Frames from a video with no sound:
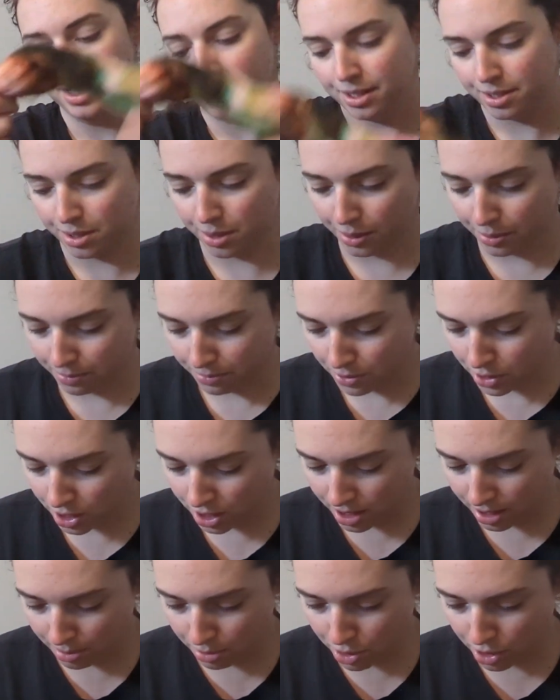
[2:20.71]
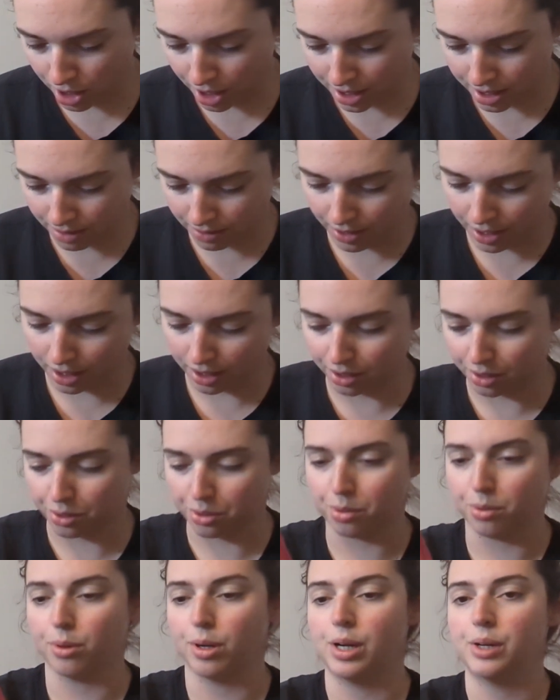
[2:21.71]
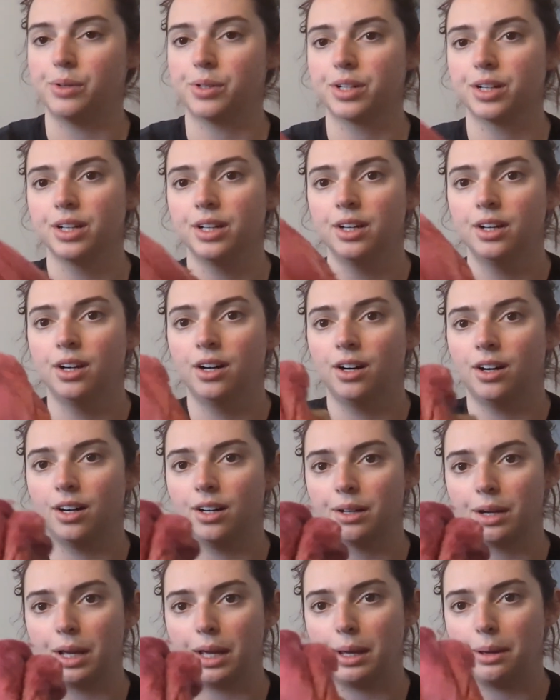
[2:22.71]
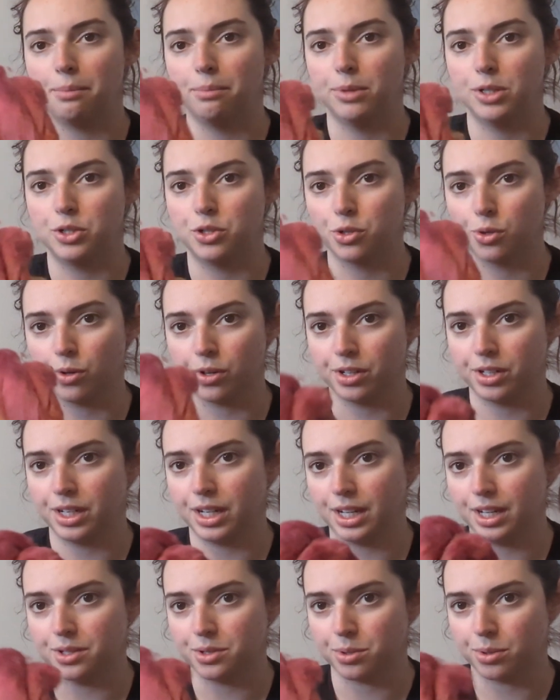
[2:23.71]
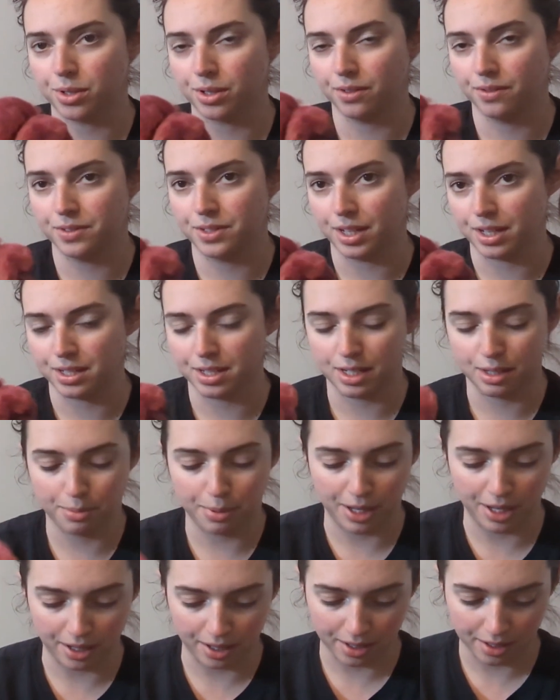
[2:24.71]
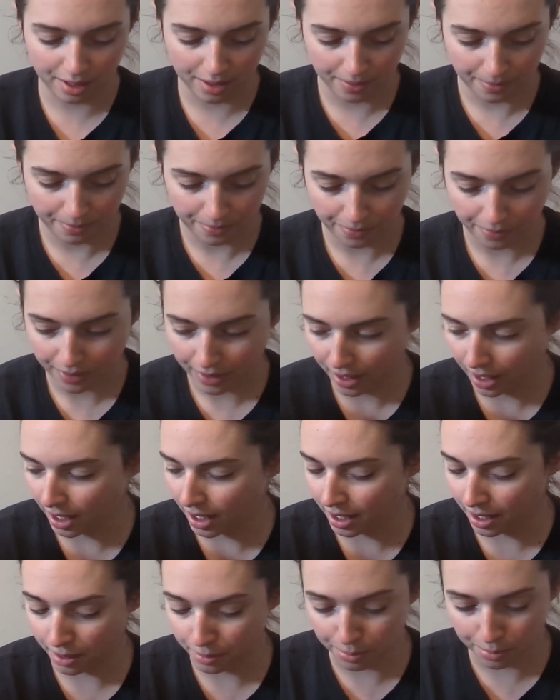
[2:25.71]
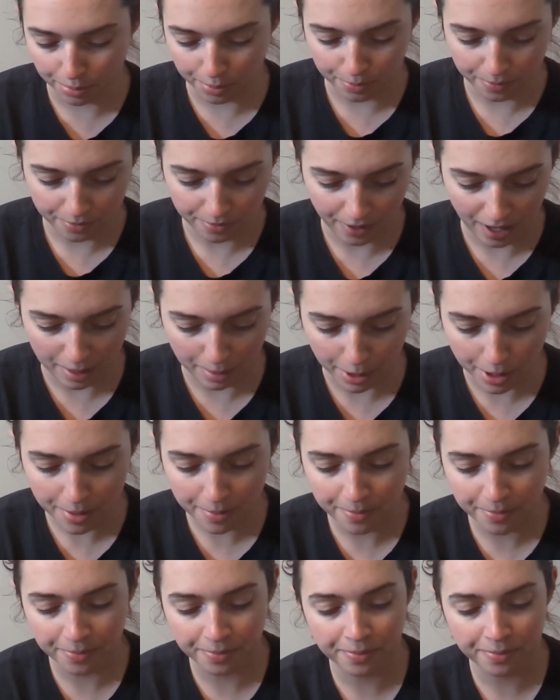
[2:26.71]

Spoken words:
So just some shots of color throughout on a majority sort of dusty pink fiber.